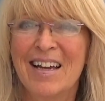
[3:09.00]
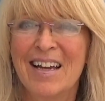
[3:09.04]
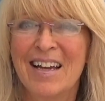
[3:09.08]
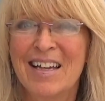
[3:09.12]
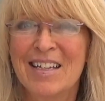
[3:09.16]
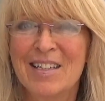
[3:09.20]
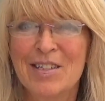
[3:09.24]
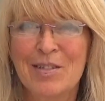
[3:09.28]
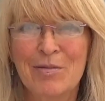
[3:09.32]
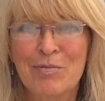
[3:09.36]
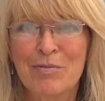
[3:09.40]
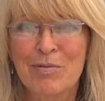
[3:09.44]

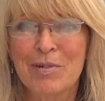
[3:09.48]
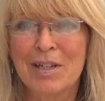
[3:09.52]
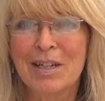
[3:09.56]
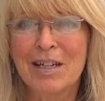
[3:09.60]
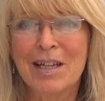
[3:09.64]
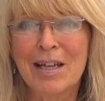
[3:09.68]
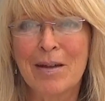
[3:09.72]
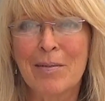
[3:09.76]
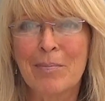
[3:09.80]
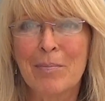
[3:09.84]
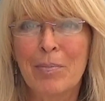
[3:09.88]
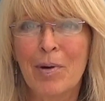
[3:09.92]
It's
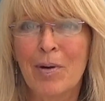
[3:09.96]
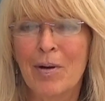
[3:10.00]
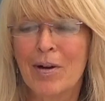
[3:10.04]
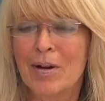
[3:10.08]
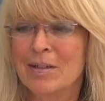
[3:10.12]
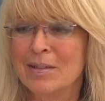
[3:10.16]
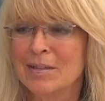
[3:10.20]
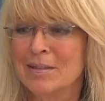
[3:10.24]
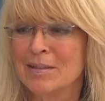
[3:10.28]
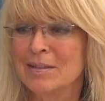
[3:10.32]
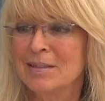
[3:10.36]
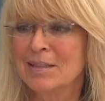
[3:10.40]
really
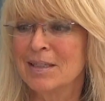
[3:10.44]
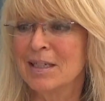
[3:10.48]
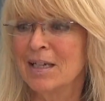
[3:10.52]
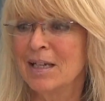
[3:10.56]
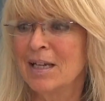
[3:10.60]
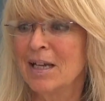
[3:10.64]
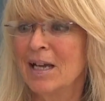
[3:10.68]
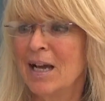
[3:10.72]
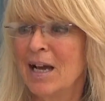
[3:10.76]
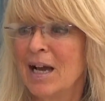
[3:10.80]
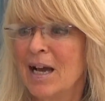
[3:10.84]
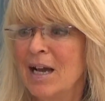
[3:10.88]
important.
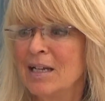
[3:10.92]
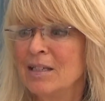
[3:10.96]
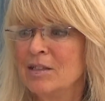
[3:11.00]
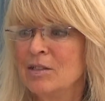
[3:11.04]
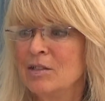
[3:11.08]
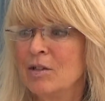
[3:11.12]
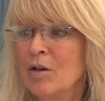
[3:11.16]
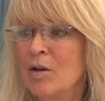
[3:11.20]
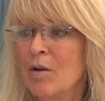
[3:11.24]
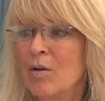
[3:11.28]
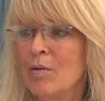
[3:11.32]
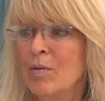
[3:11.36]
And
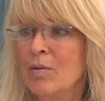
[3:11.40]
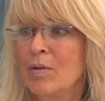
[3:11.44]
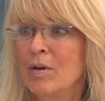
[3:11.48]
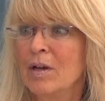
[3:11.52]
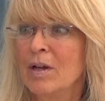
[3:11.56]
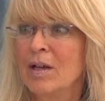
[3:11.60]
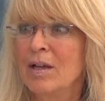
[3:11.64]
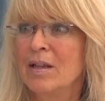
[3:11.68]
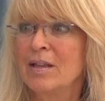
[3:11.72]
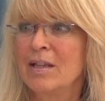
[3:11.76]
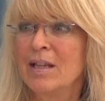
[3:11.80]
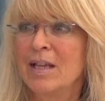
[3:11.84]
so
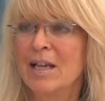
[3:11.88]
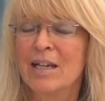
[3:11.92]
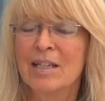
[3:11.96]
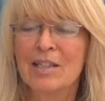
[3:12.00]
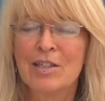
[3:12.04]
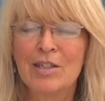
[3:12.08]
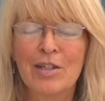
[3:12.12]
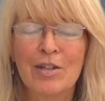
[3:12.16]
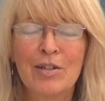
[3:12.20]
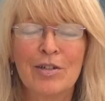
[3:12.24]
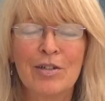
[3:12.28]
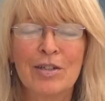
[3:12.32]
the
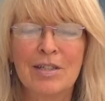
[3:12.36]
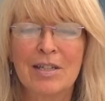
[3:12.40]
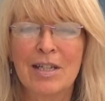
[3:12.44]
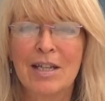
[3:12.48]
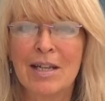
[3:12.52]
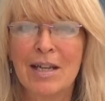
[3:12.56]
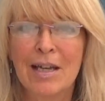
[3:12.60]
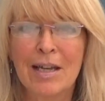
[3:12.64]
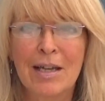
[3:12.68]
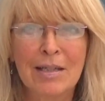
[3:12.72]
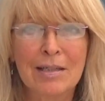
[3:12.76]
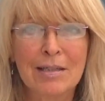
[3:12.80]
answer you're
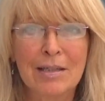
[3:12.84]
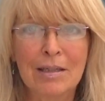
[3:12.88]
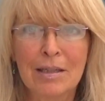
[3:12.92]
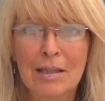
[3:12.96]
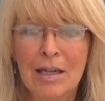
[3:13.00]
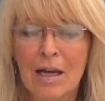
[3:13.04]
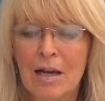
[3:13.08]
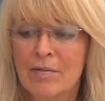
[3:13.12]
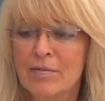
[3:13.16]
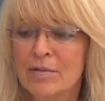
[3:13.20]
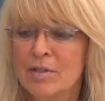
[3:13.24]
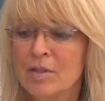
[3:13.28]
seeking is
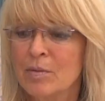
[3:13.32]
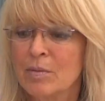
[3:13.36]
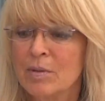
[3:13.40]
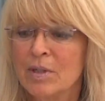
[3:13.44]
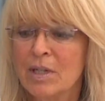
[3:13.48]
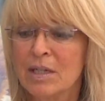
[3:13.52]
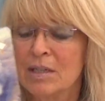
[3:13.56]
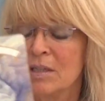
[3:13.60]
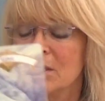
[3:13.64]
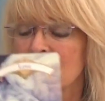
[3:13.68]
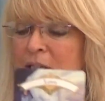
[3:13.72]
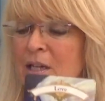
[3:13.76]
love. So we
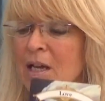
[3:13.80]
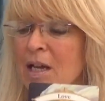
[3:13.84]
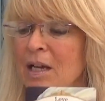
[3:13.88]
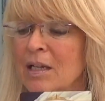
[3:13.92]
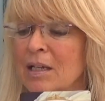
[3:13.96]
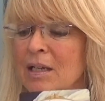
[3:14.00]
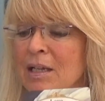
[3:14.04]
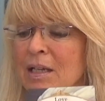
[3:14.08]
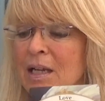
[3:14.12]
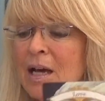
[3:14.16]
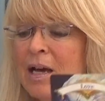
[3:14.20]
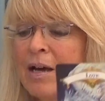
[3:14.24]
just
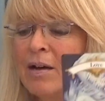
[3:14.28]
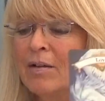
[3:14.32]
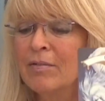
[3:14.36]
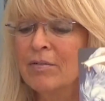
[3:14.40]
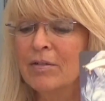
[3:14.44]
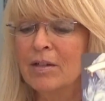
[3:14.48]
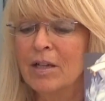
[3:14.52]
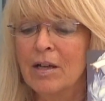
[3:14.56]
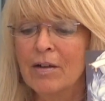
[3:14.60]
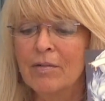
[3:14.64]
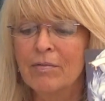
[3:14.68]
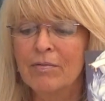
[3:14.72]
got love,
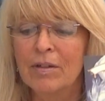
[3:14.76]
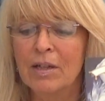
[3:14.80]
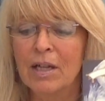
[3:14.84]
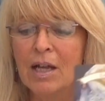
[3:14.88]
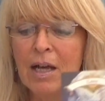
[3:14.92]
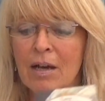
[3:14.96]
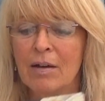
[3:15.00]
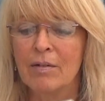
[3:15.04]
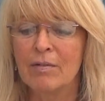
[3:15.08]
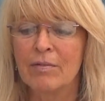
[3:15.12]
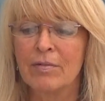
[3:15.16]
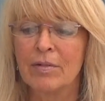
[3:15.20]
love,
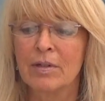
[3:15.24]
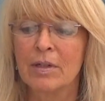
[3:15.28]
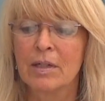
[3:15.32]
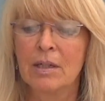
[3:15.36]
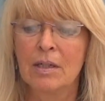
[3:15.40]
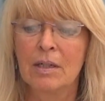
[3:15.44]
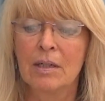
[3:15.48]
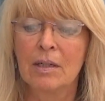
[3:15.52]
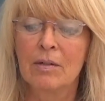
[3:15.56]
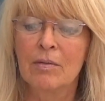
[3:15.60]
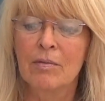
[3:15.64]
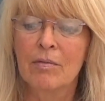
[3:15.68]
love.
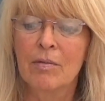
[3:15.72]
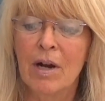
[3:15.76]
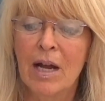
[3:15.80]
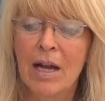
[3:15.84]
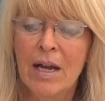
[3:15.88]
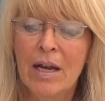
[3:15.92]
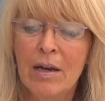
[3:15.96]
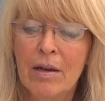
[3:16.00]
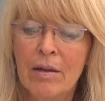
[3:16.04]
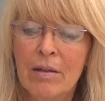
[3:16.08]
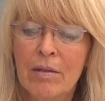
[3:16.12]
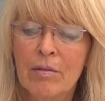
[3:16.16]

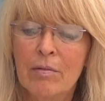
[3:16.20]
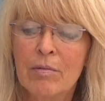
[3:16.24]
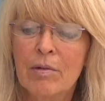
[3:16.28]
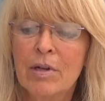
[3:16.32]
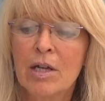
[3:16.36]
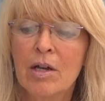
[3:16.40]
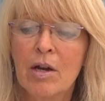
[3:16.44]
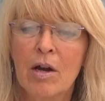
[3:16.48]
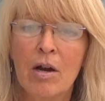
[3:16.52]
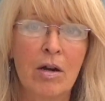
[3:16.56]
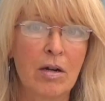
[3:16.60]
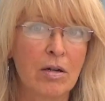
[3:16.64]
Right? Three
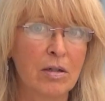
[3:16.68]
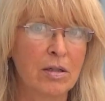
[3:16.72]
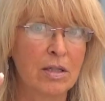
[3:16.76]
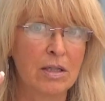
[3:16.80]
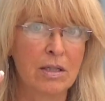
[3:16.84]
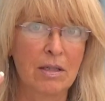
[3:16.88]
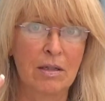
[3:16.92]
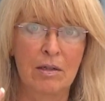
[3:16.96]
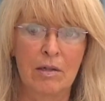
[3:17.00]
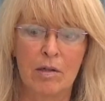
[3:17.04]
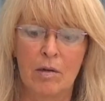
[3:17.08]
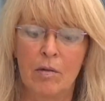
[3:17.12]

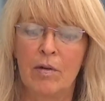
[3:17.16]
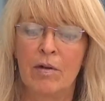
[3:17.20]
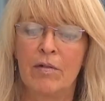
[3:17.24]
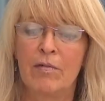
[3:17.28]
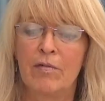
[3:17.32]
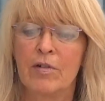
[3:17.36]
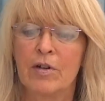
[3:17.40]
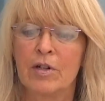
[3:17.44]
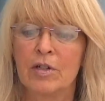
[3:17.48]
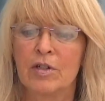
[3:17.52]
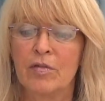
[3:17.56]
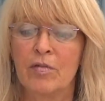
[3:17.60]
cards going
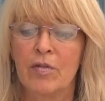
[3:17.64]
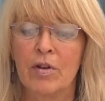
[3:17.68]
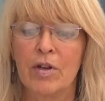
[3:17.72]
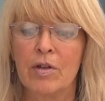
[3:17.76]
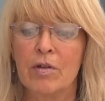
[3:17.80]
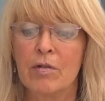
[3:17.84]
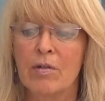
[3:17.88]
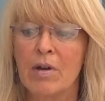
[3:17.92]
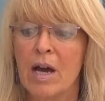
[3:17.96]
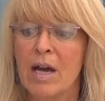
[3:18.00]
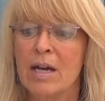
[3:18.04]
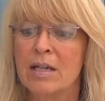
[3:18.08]
first for
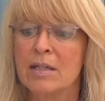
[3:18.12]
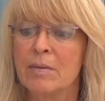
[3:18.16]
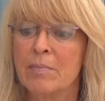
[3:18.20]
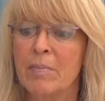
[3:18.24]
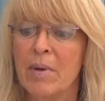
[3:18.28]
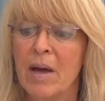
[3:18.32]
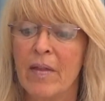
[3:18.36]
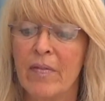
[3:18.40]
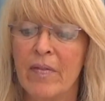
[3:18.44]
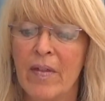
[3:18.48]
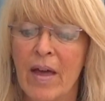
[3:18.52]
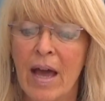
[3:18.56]
you guys
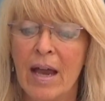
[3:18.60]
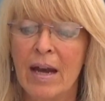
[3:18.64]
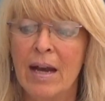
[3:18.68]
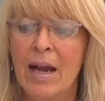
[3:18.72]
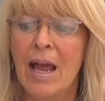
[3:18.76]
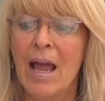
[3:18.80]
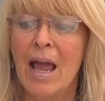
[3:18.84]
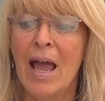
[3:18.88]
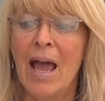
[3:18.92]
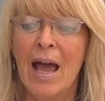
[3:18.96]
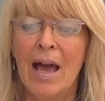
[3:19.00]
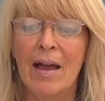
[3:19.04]
about that.
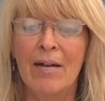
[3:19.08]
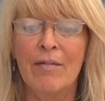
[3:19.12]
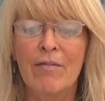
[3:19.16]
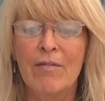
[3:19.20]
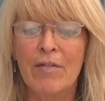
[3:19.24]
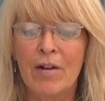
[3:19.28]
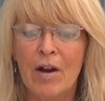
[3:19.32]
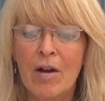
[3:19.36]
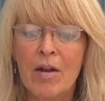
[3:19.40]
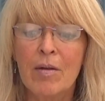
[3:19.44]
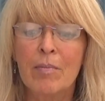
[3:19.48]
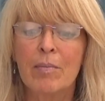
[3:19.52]
And
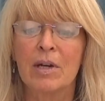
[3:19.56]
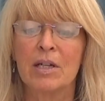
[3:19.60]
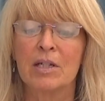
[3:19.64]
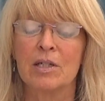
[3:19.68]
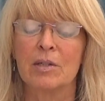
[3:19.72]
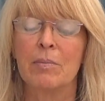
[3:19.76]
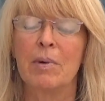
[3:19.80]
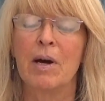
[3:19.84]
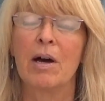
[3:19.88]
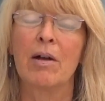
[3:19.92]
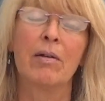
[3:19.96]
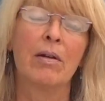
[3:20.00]
very much
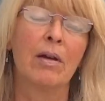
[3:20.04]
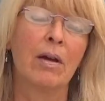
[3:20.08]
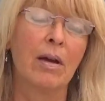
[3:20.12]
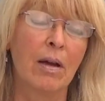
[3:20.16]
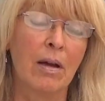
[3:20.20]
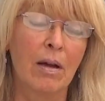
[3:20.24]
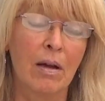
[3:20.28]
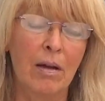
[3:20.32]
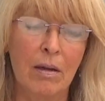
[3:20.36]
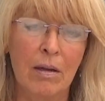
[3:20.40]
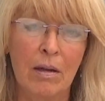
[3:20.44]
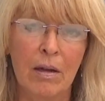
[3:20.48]
about
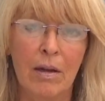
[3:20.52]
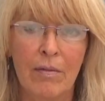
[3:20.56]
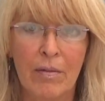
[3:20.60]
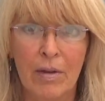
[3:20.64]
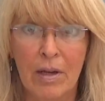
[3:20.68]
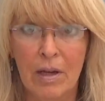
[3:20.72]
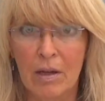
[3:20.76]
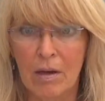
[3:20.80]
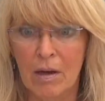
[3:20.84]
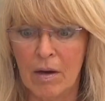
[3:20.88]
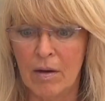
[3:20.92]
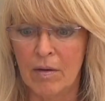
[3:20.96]

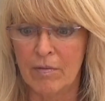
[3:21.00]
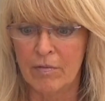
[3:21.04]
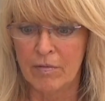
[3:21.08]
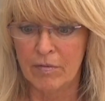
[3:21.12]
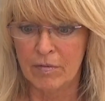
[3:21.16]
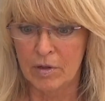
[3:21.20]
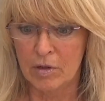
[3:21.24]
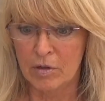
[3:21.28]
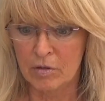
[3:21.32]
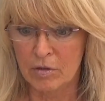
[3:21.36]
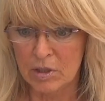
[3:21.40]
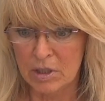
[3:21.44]
loving of
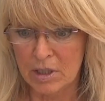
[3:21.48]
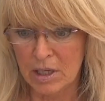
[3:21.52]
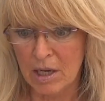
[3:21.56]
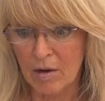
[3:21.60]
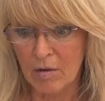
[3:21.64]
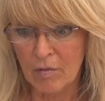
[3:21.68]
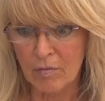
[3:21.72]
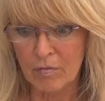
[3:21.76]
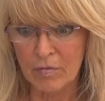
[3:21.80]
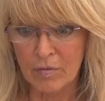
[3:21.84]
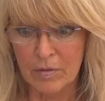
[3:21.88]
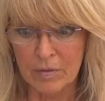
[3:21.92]

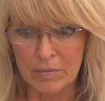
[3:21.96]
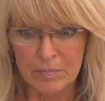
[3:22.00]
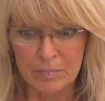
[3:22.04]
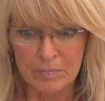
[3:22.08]
yourself.